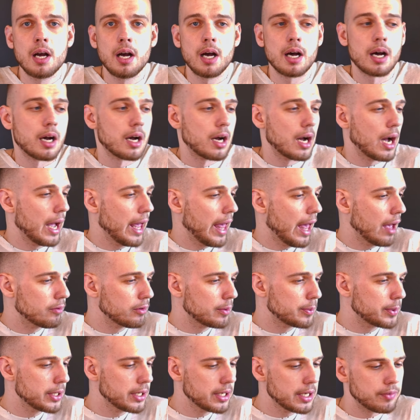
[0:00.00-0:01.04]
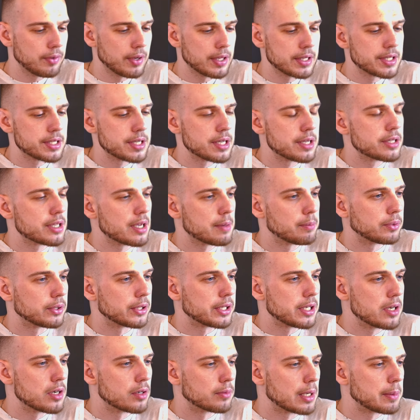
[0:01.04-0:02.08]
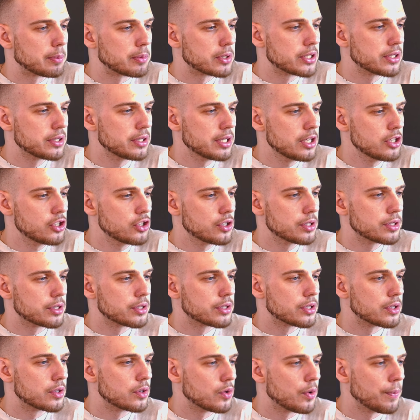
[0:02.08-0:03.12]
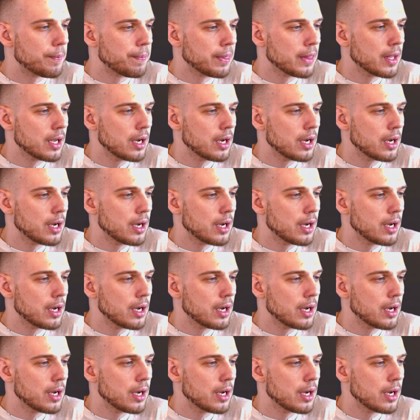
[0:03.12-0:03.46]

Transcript: I have a pretty fancy example here in my presentation. So